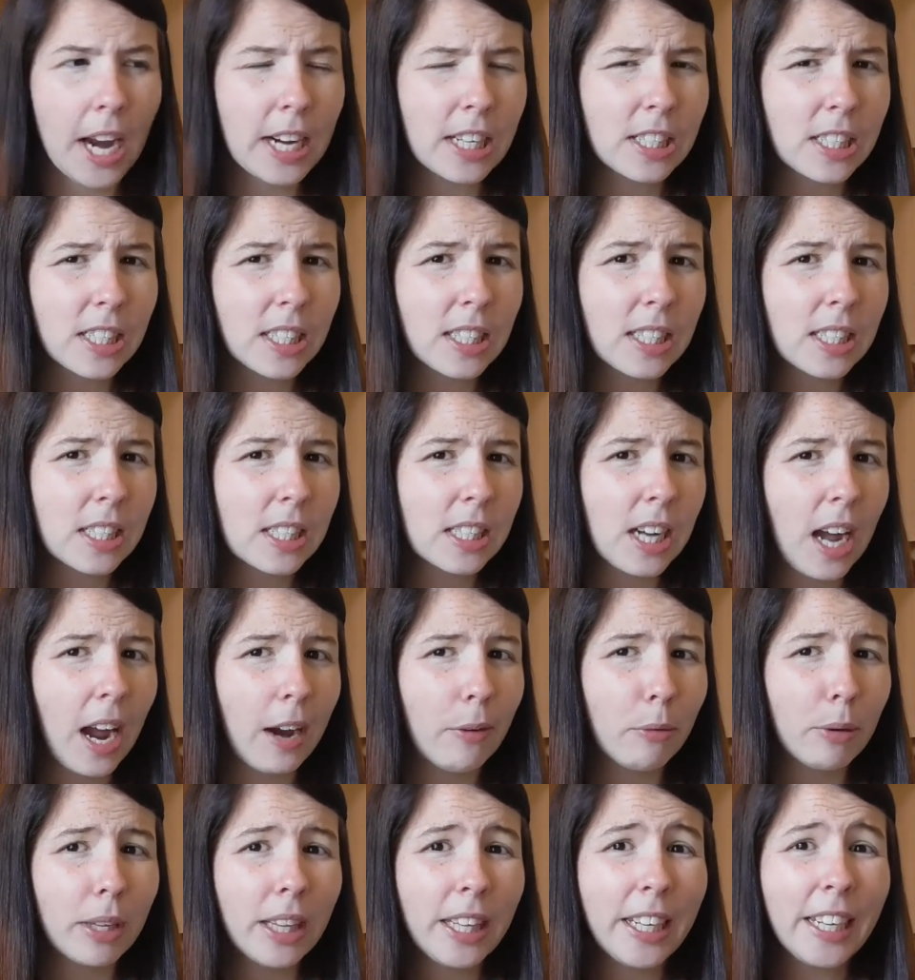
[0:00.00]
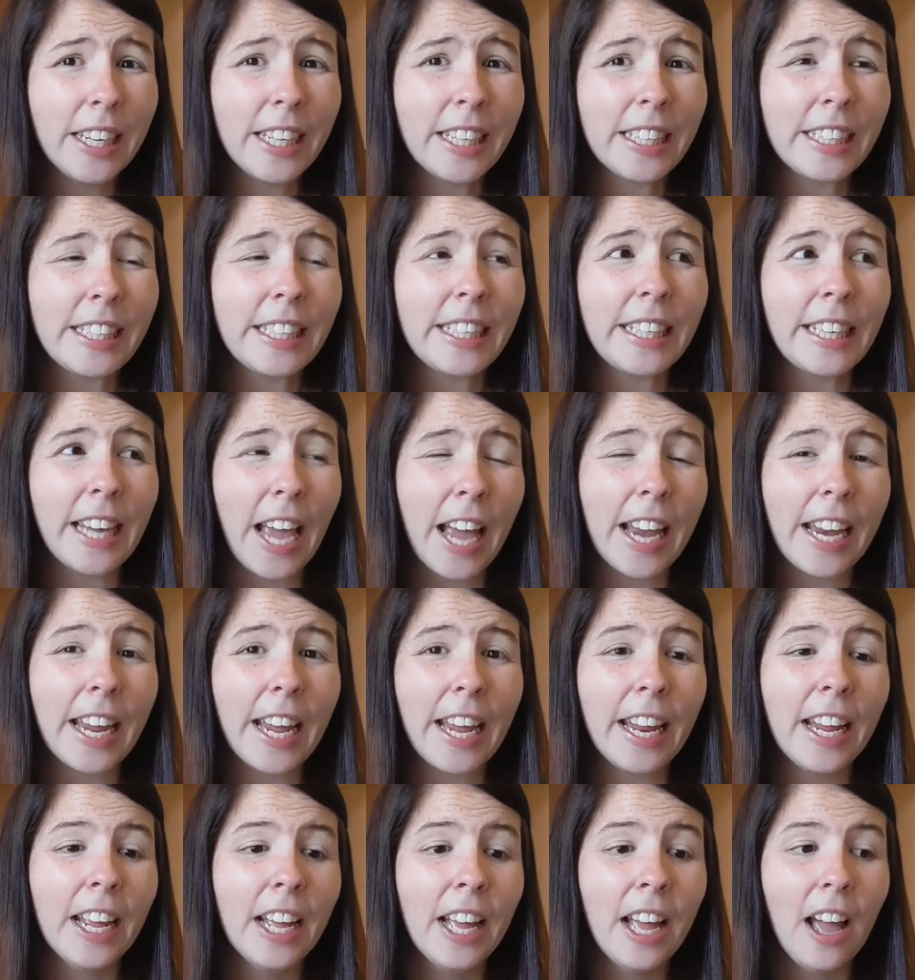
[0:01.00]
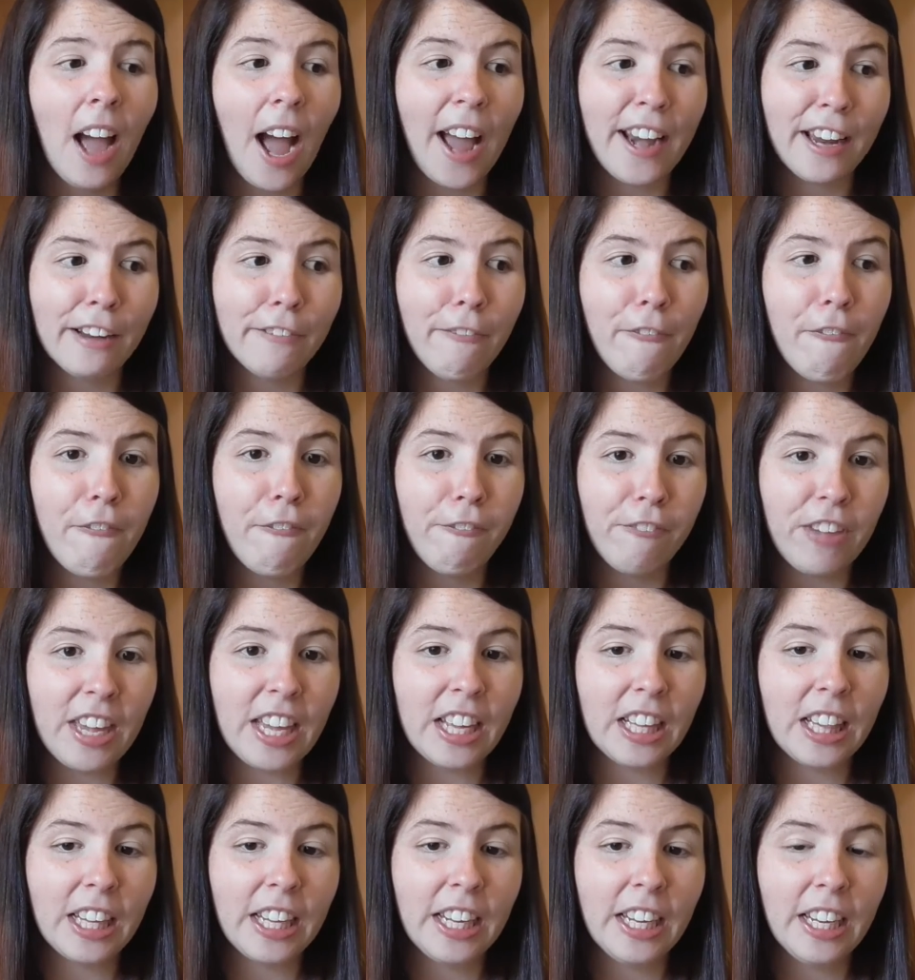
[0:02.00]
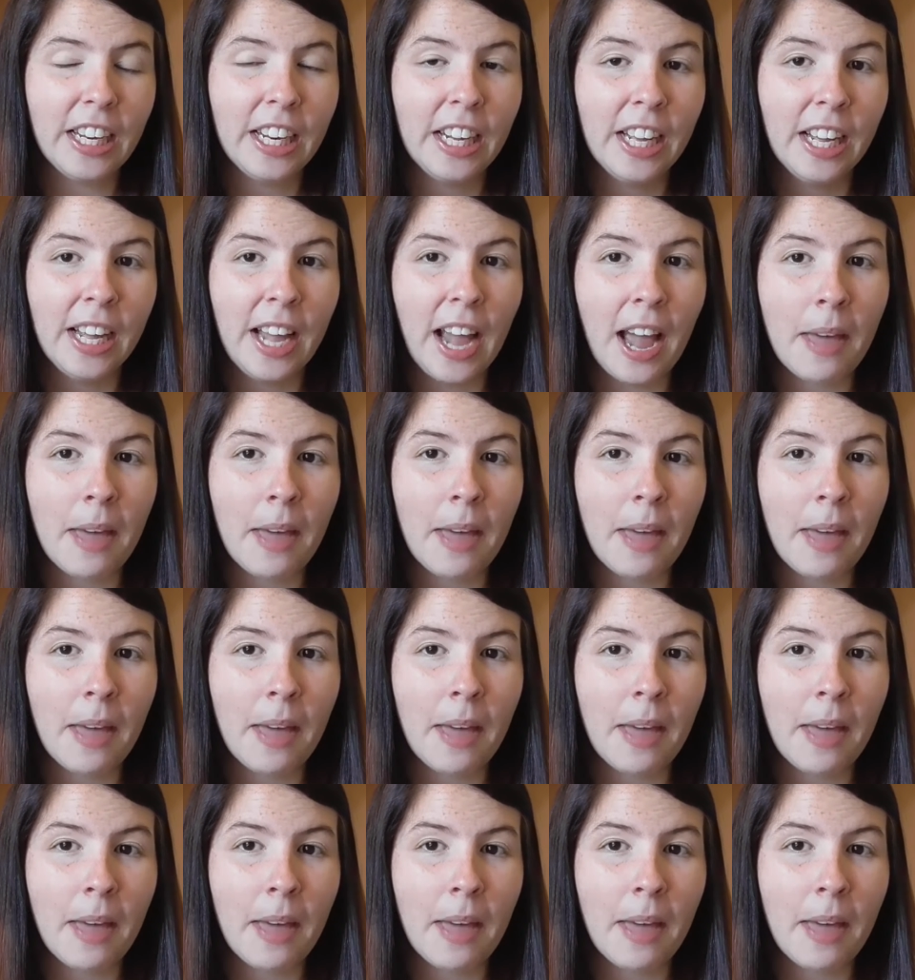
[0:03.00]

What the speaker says: I really didn't get it. I didn't feel it.